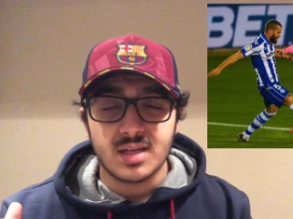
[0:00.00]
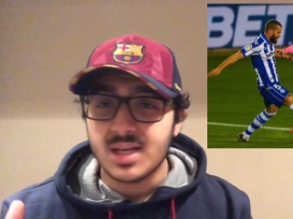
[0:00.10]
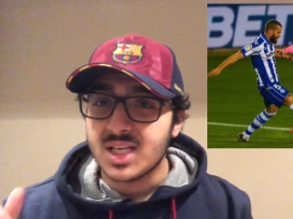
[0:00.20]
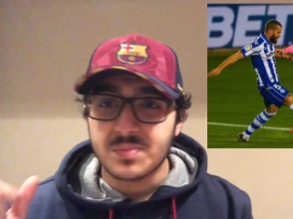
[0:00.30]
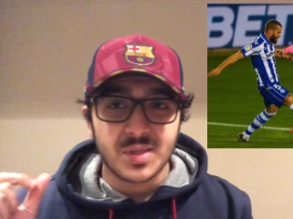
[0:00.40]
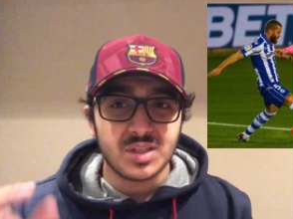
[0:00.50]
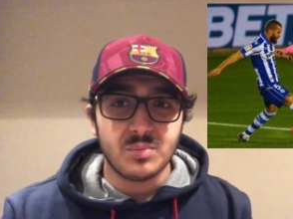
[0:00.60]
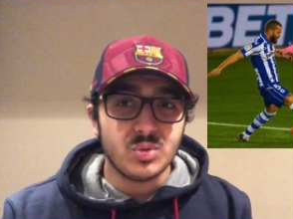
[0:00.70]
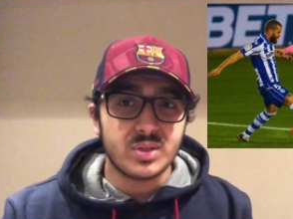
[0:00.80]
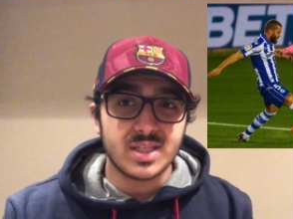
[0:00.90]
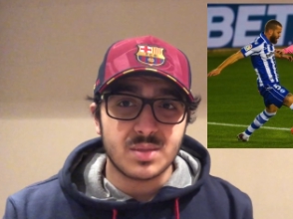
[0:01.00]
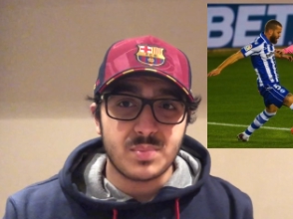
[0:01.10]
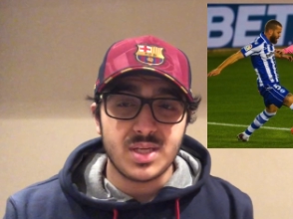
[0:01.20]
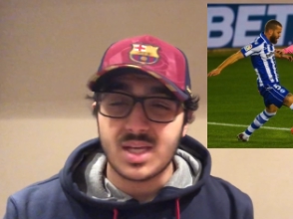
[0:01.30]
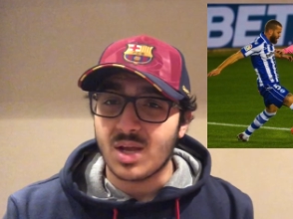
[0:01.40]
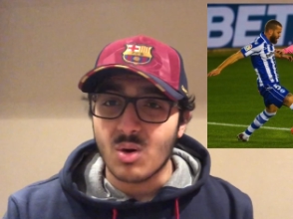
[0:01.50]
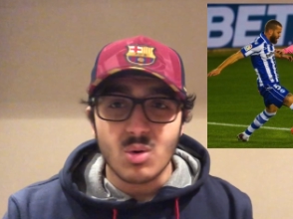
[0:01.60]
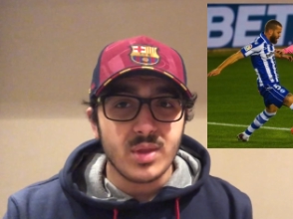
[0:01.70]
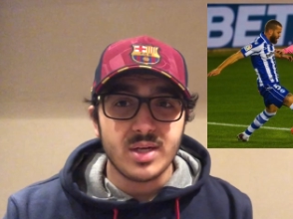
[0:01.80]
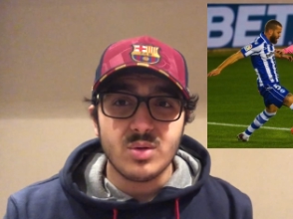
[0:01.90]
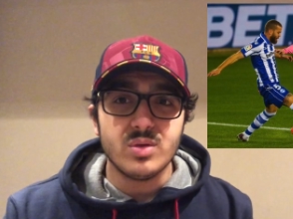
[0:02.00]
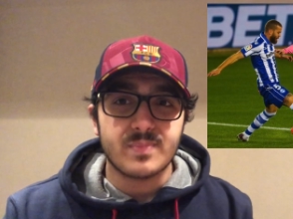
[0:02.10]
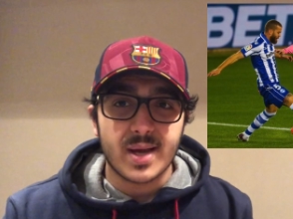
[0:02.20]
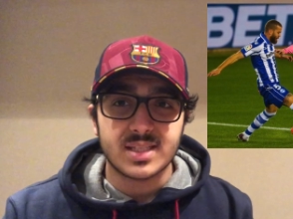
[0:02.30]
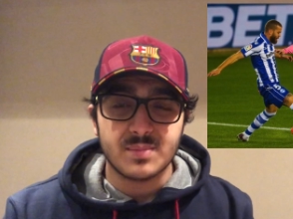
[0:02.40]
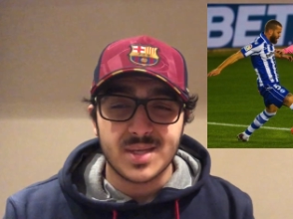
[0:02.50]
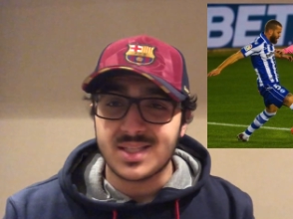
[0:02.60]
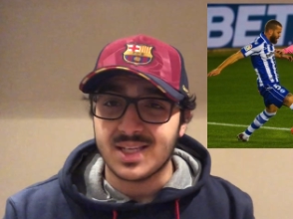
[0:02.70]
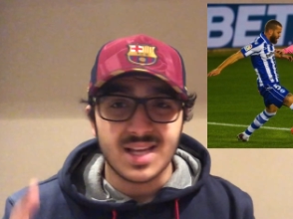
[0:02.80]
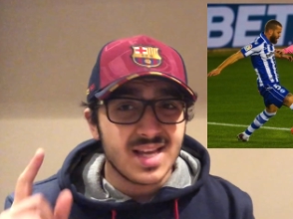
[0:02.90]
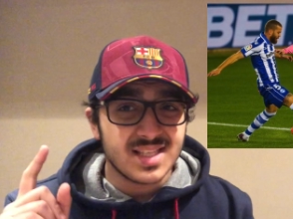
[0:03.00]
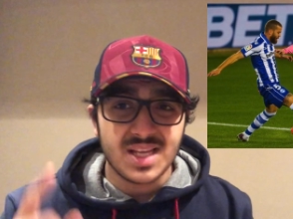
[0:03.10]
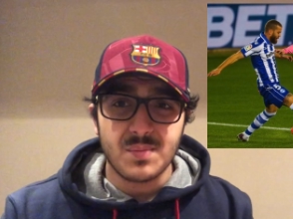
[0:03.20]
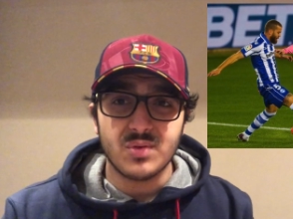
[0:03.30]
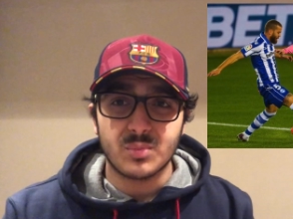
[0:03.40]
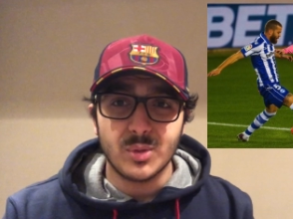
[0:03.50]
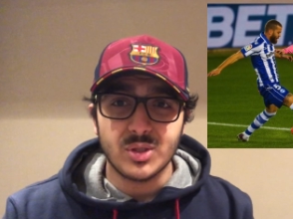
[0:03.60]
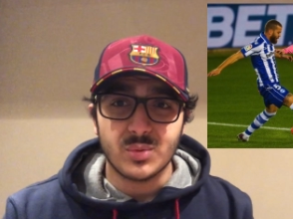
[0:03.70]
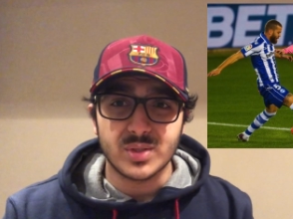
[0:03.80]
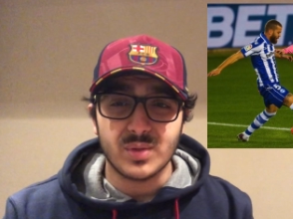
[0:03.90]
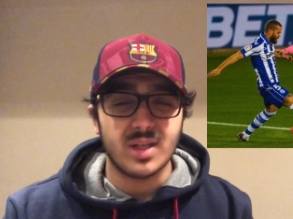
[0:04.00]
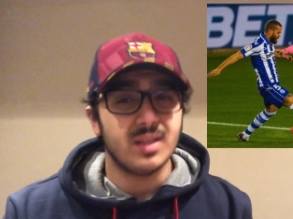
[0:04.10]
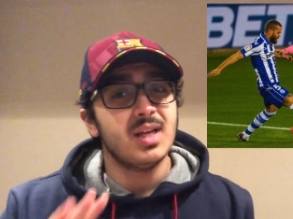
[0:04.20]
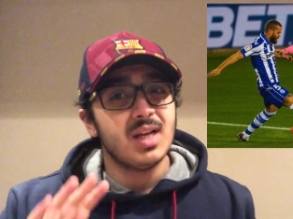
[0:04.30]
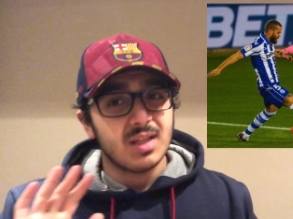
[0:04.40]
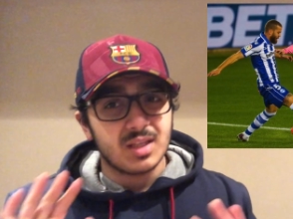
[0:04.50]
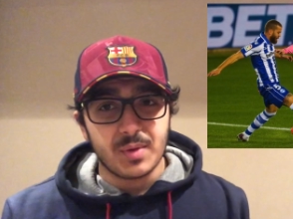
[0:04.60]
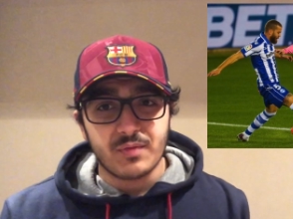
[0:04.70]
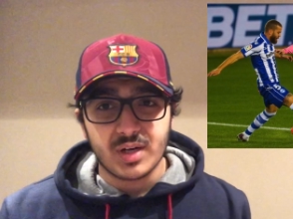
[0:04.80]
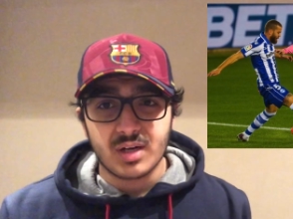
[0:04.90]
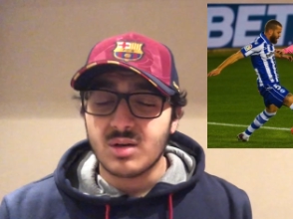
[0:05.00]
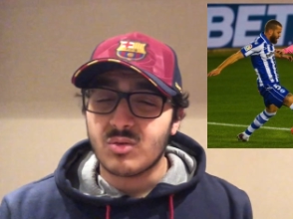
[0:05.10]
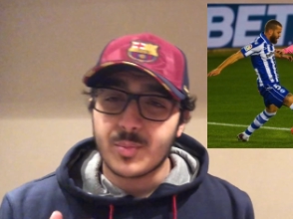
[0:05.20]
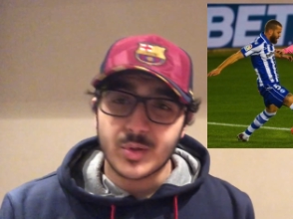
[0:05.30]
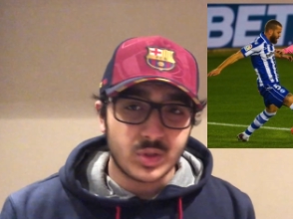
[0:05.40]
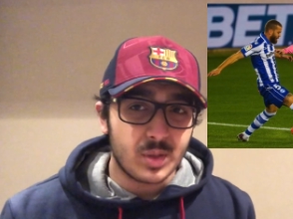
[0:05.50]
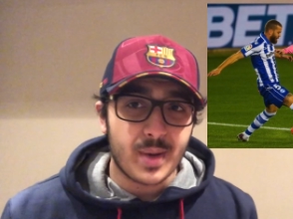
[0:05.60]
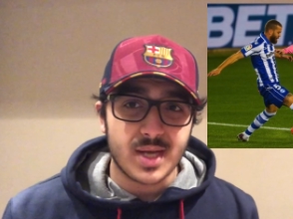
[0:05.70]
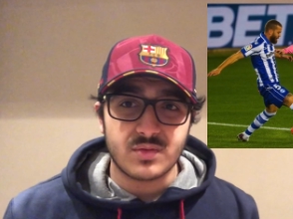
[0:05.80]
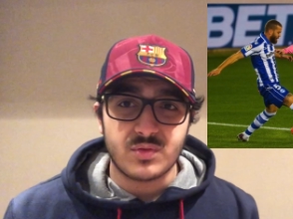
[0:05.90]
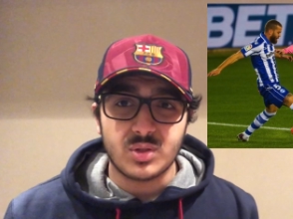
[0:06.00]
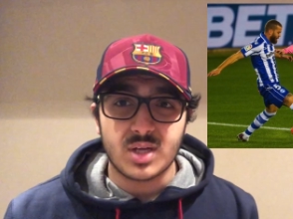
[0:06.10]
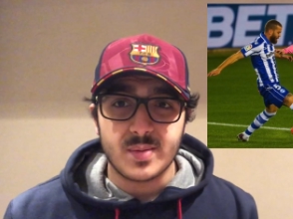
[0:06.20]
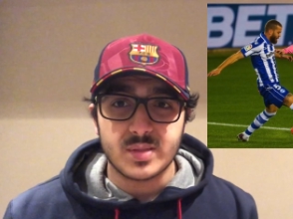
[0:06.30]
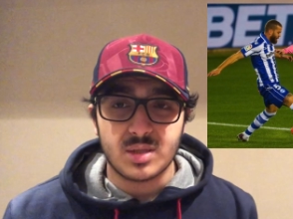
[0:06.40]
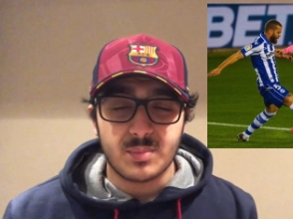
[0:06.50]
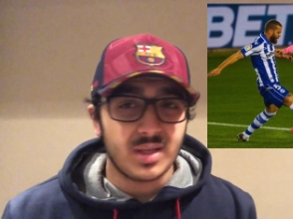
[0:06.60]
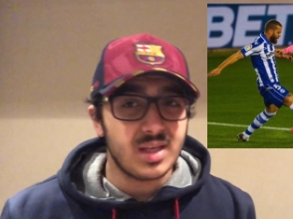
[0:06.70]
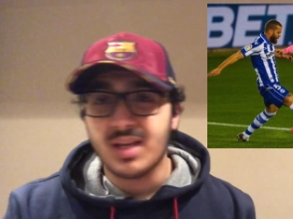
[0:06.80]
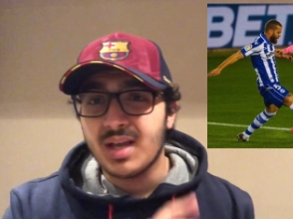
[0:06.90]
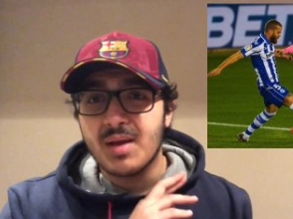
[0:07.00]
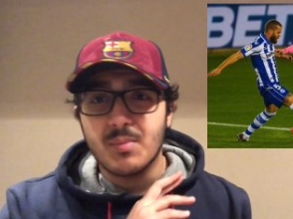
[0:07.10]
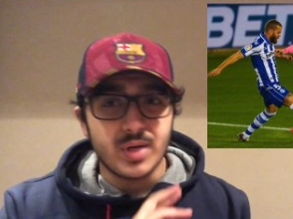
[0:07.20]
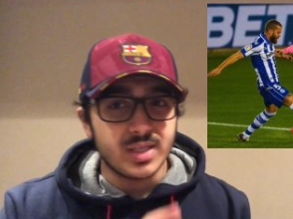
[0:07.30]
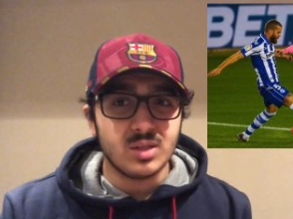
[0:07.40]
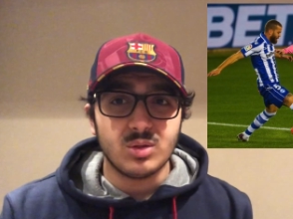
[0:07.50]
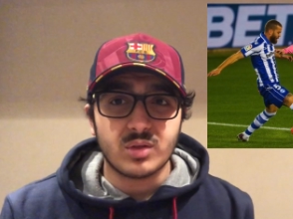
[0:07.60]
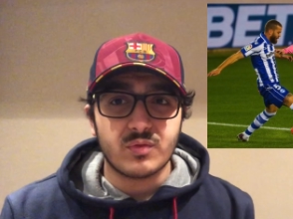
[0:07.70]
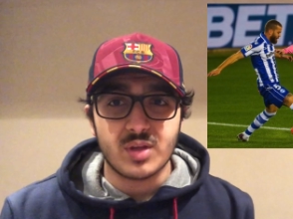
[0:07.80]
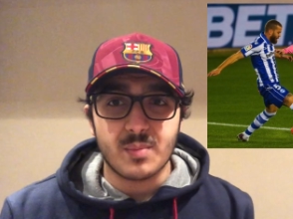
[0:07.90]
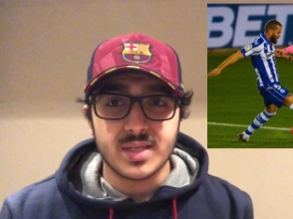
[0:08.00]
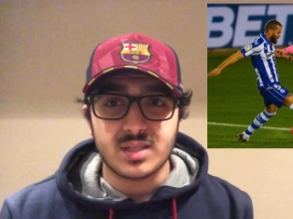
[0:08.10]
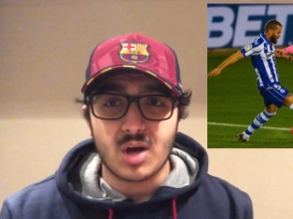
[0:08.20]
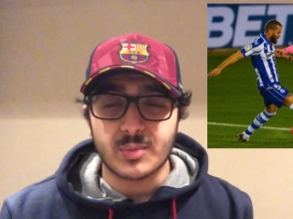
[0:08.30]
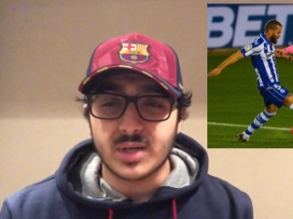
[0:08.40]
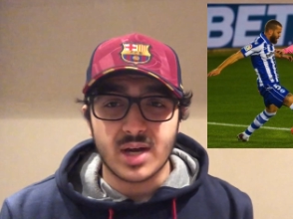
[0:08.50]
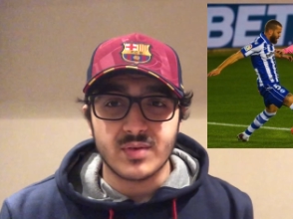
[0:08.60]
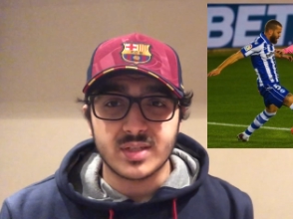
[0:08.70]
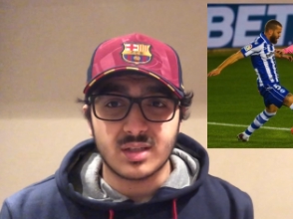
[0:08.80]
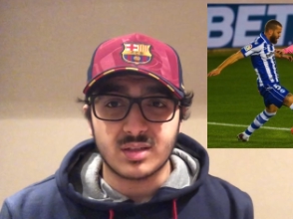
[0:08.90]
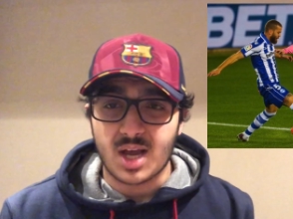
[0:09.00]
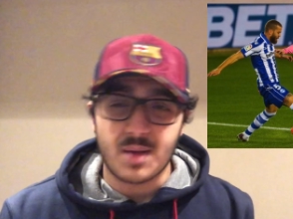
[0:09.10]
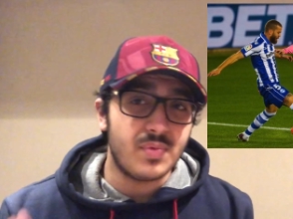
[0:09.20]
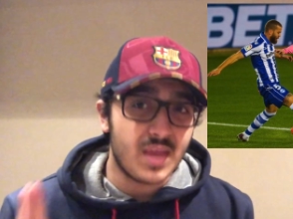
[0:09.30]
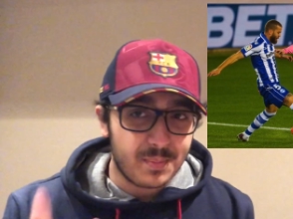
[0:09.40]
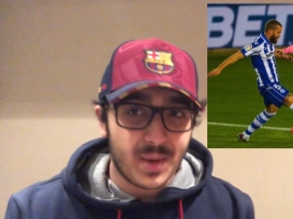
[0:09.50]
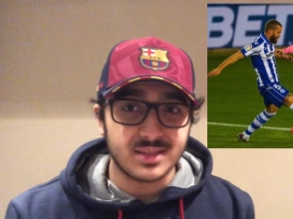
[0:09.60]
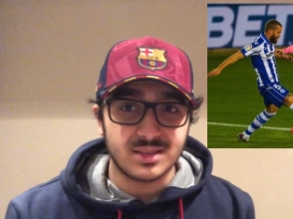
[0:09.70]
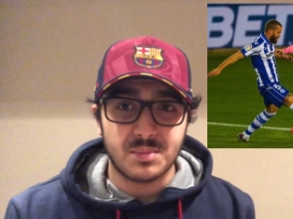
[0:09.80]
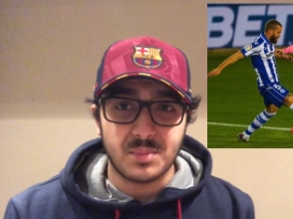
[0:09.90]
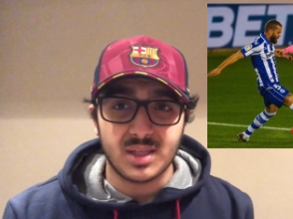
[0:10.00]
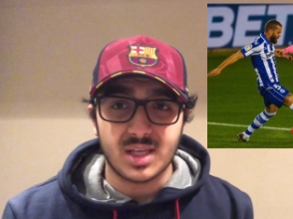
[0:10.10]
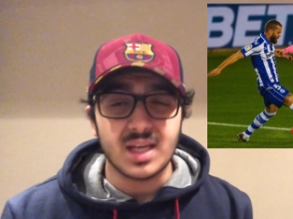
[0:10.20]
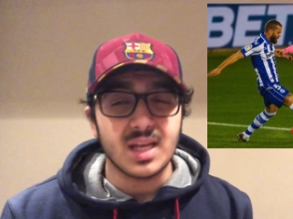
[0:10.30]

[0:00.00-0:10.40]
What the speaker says: Especially Busquets and Pique. All they do is pass to Messi. Same with Roberto as well. To be fair, Roberto did pass a few times to Dembele, but he still looks for the Messi option every single time, then pass to Dembele.